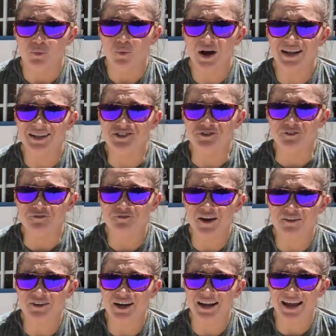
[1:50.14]
What is your
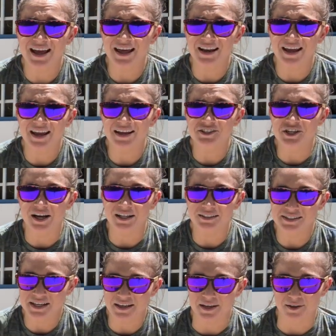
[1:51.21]
favorite
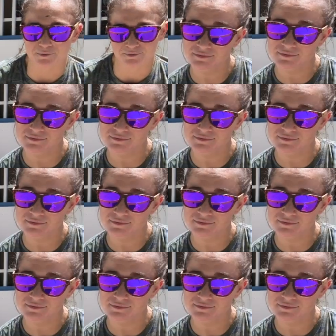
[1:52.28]
NHL team?